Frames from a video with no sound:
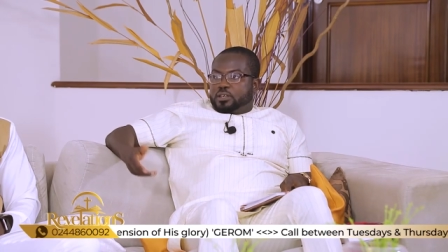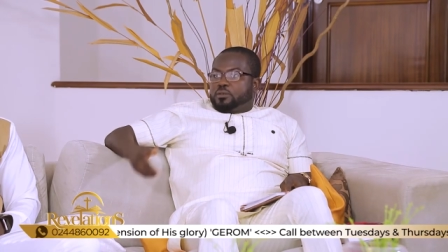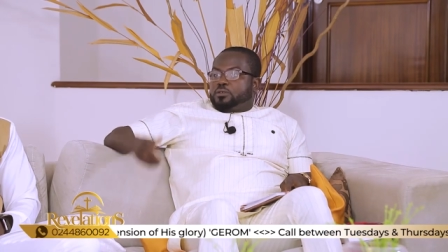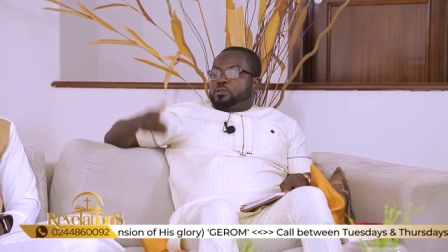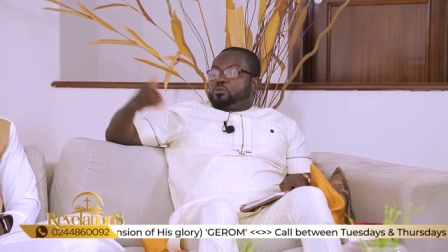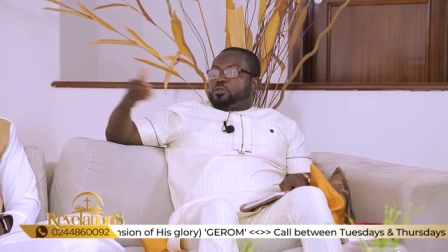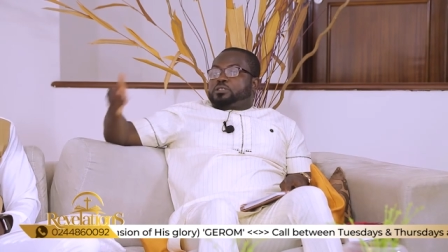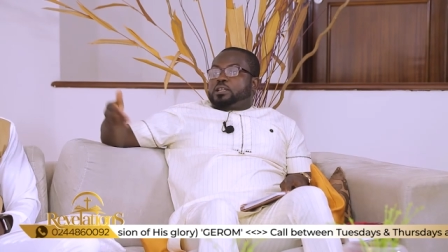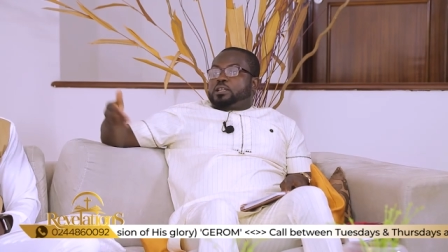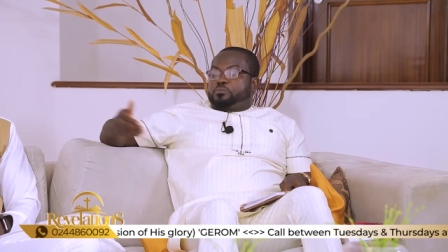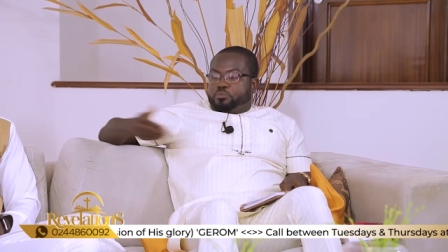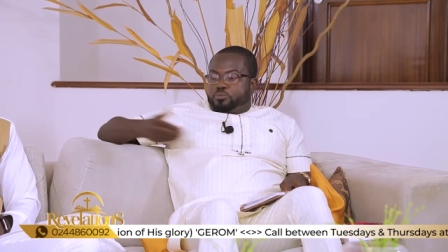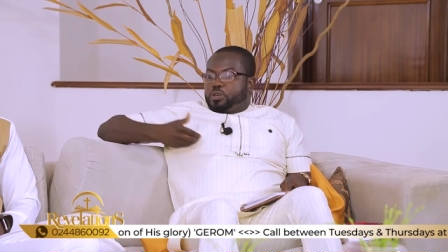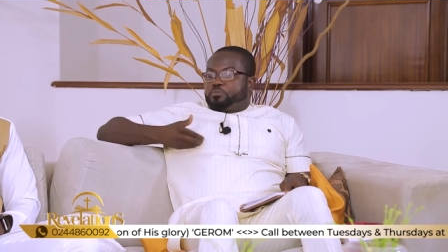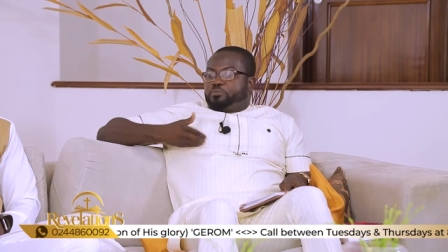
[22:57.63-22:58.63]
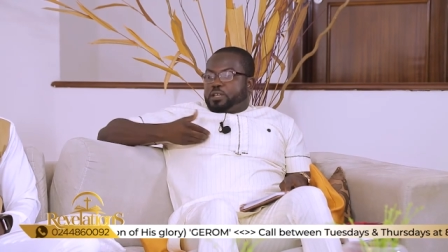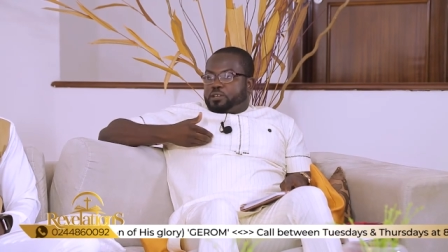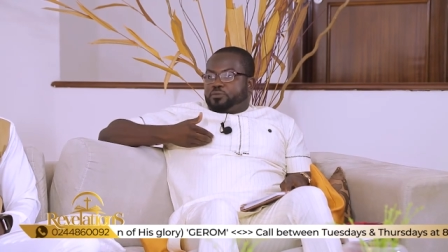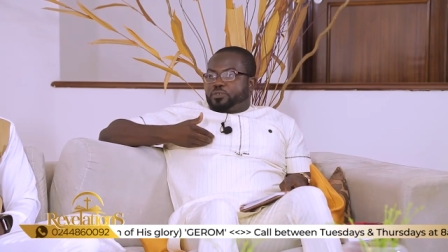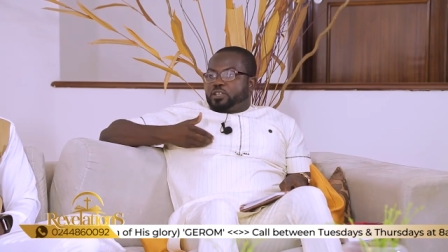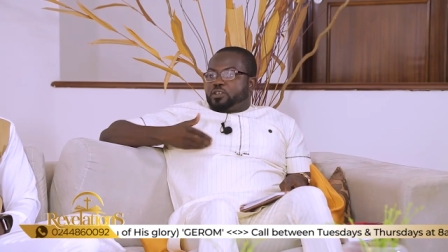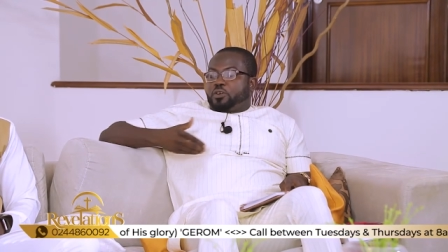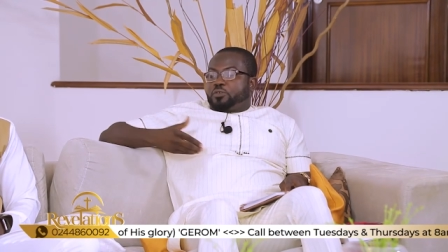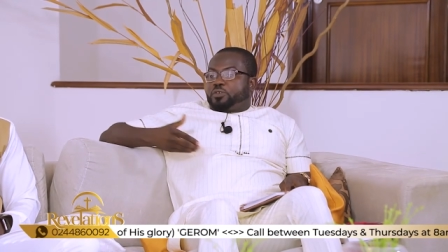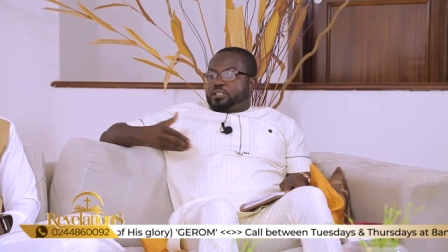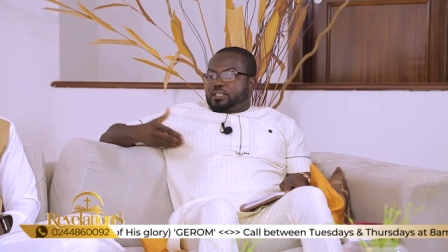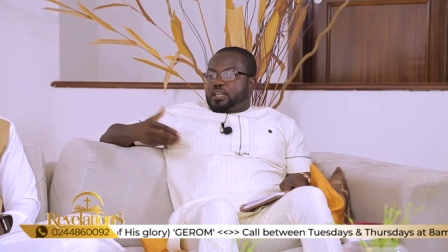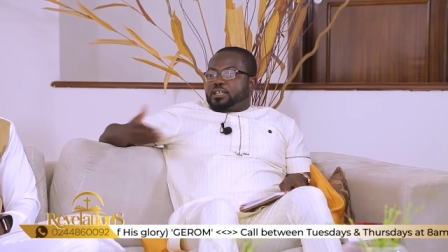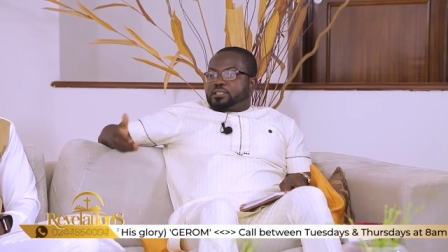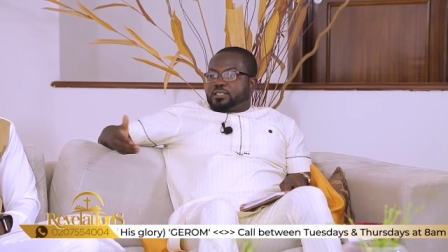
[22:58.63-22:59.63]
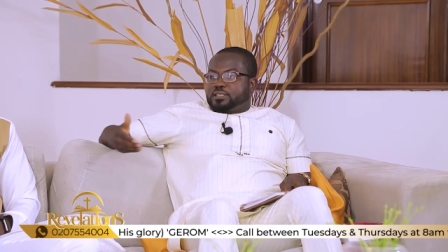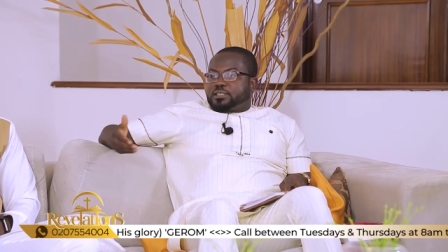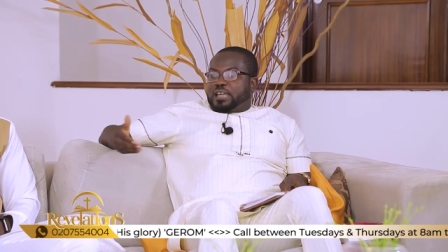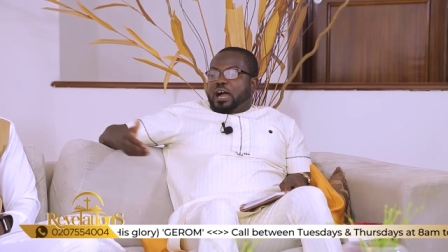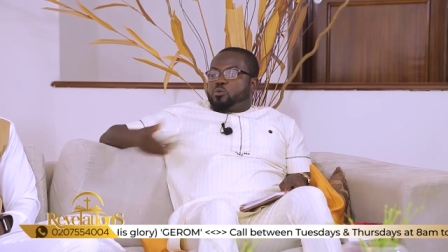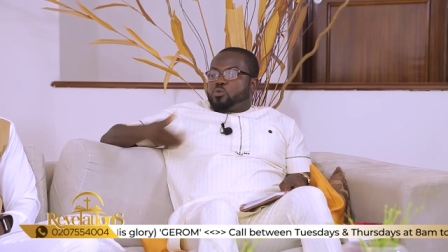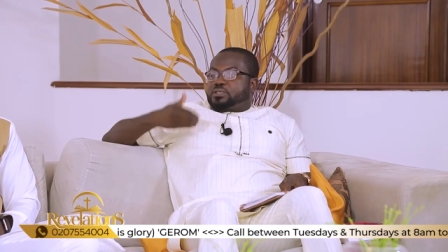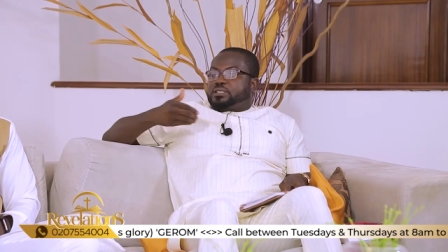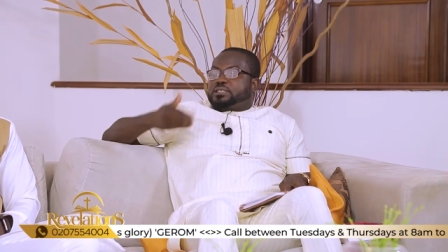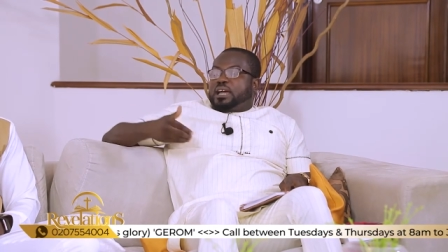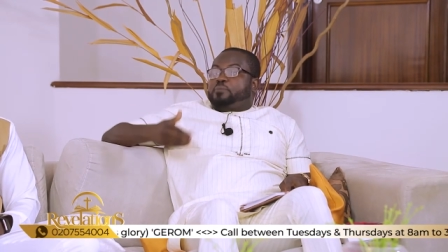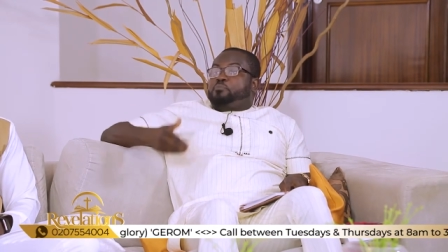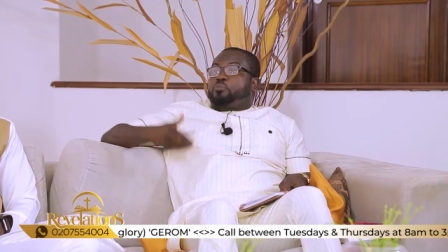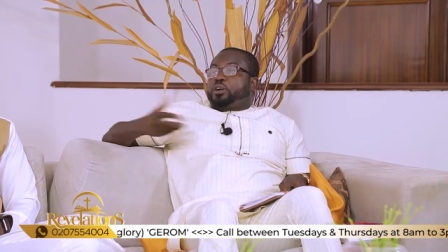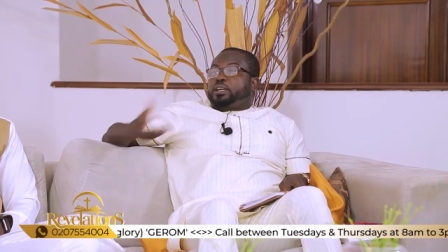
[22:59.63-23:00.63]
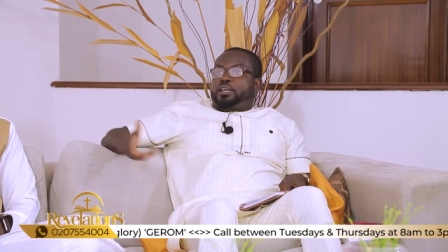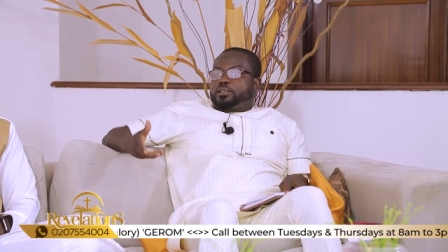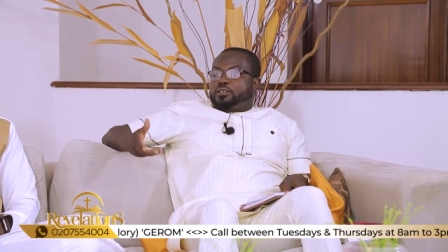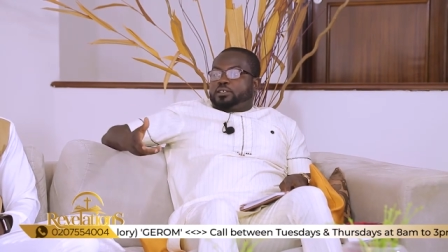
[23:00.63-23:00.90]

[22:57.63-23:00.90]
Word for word: The Muslim we believe in original sins. I was saying, Bonnie